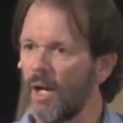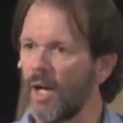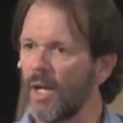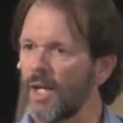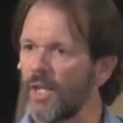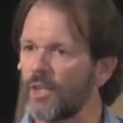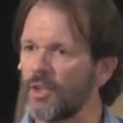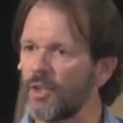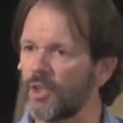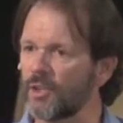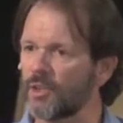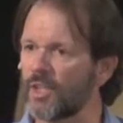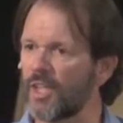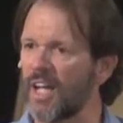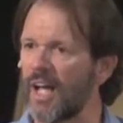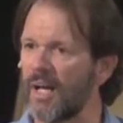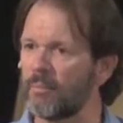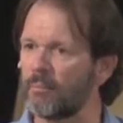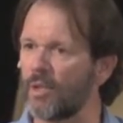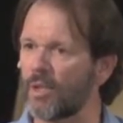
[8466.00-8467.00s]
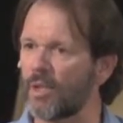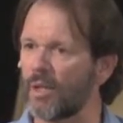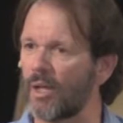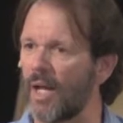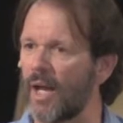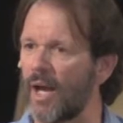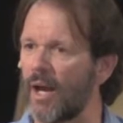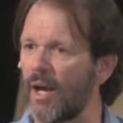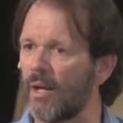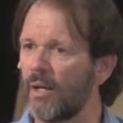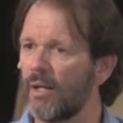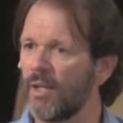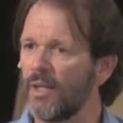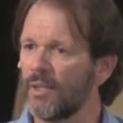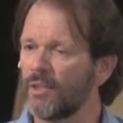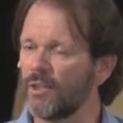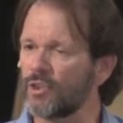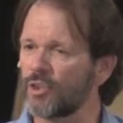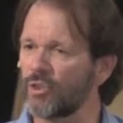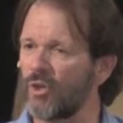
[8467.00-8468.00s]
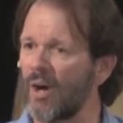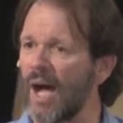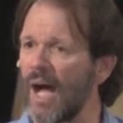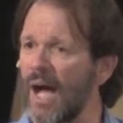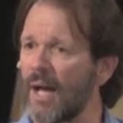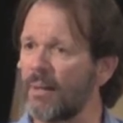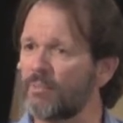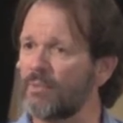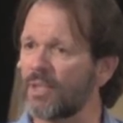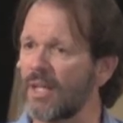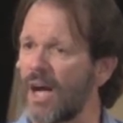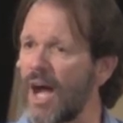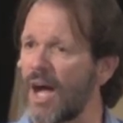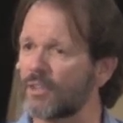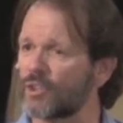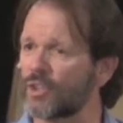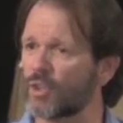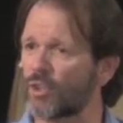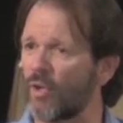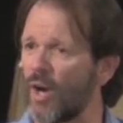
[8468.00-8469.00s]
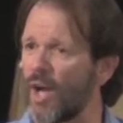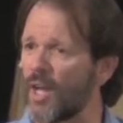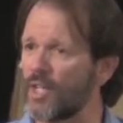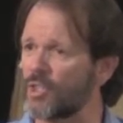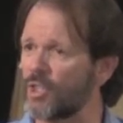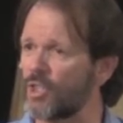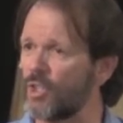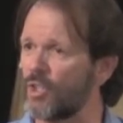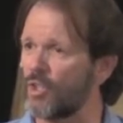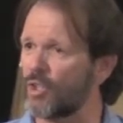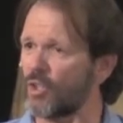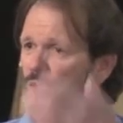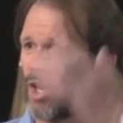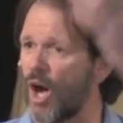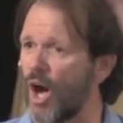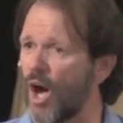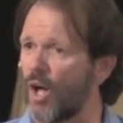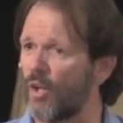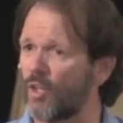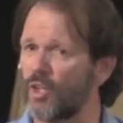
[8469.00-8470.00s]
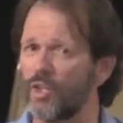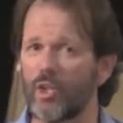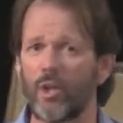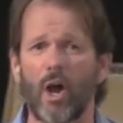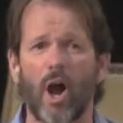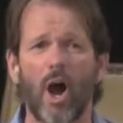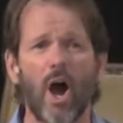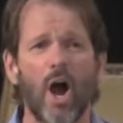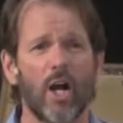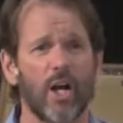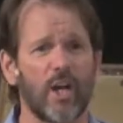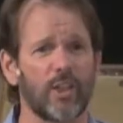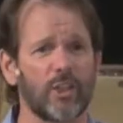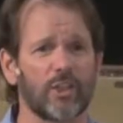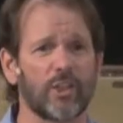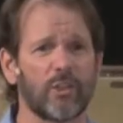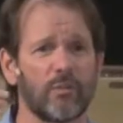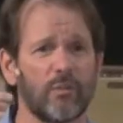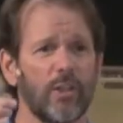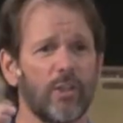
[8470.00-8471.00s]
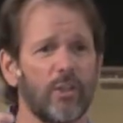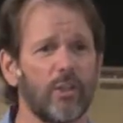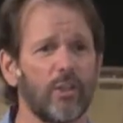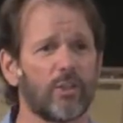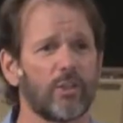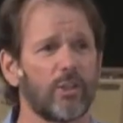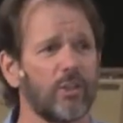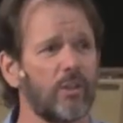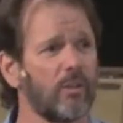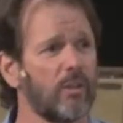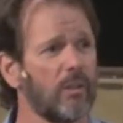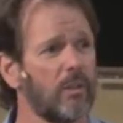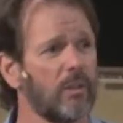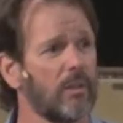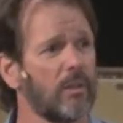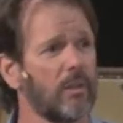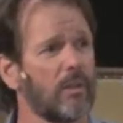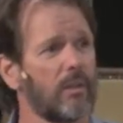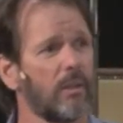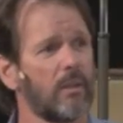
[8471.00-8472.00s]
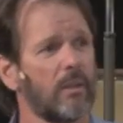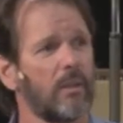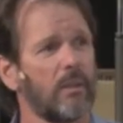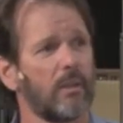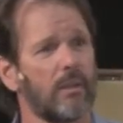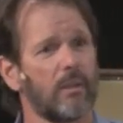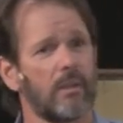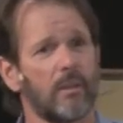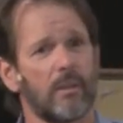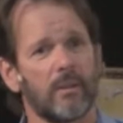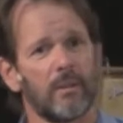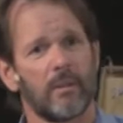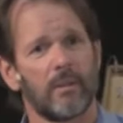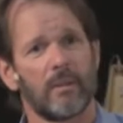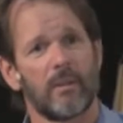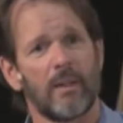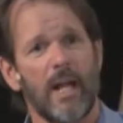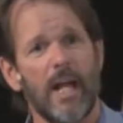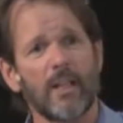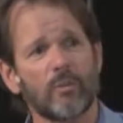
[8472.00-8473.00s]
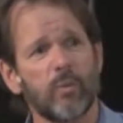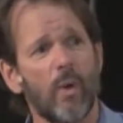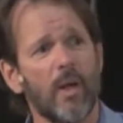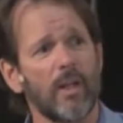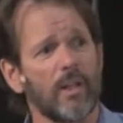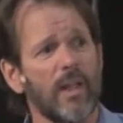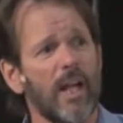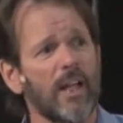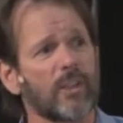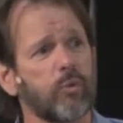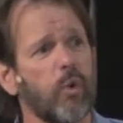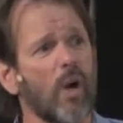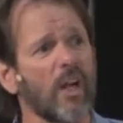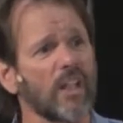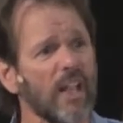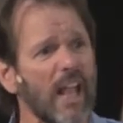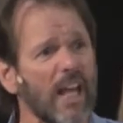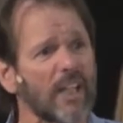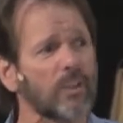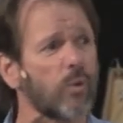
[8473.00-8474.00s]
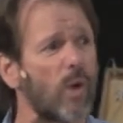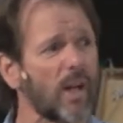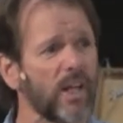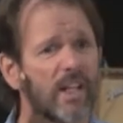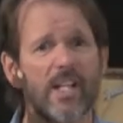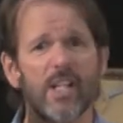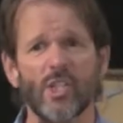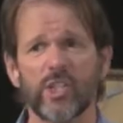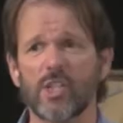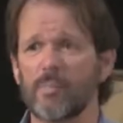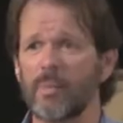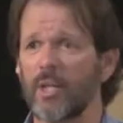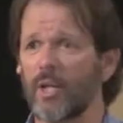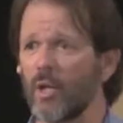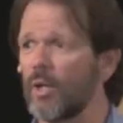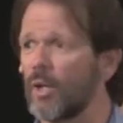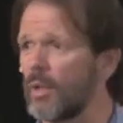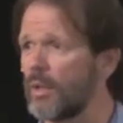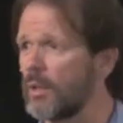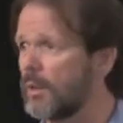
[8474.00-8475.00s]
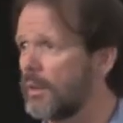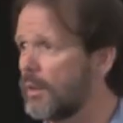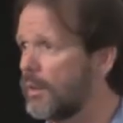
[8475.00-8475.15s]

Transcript: you got to do is get up and declare and describe the consecration and the call that your heart is surrendered to. That's what, that's what, that's what needs to be heard.